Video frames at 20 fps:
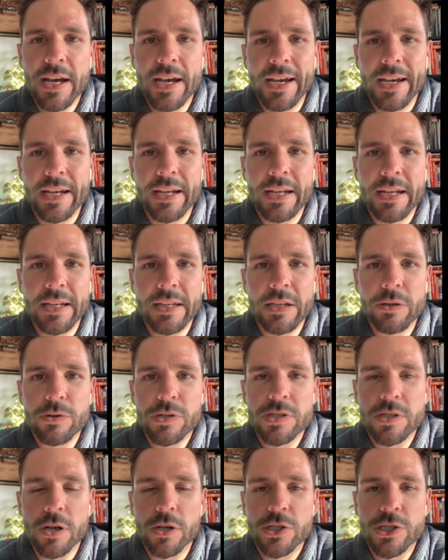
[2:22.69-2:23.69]
And there
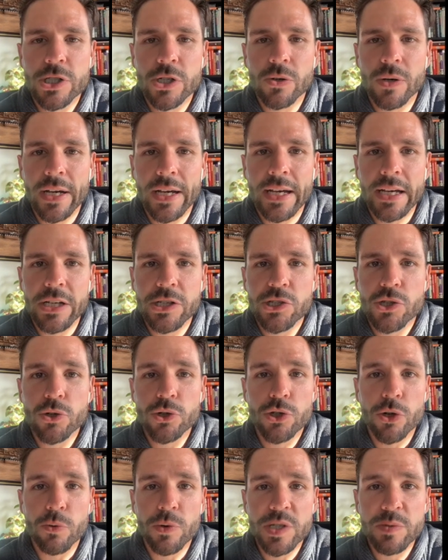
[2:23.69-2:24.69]
is also a
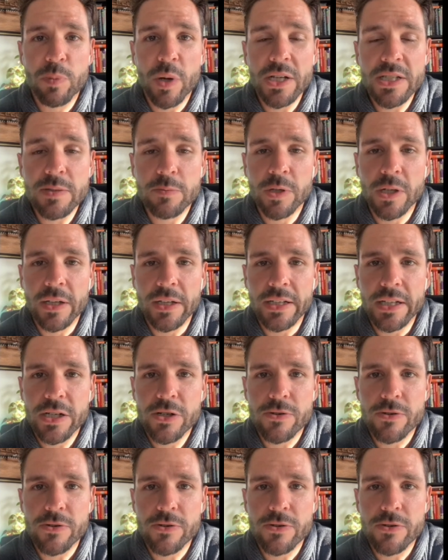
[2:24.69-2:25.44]
social responsibility